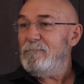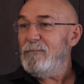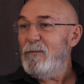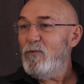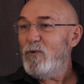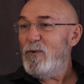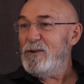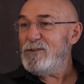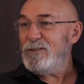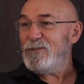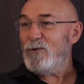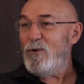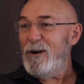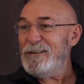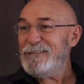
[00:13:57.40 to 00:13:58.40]
No more questions.
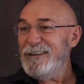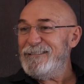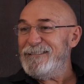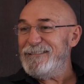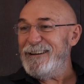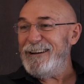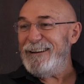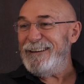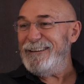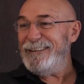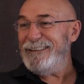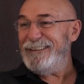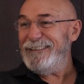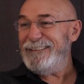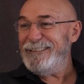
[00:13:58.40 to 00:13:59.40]
Quiet day today.
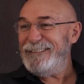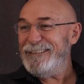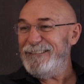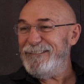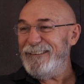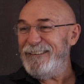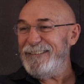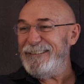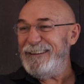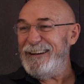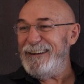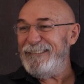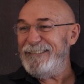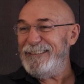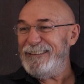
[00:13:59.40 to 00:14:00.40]
Fair
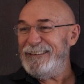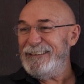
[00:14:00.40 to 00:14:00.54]
enough.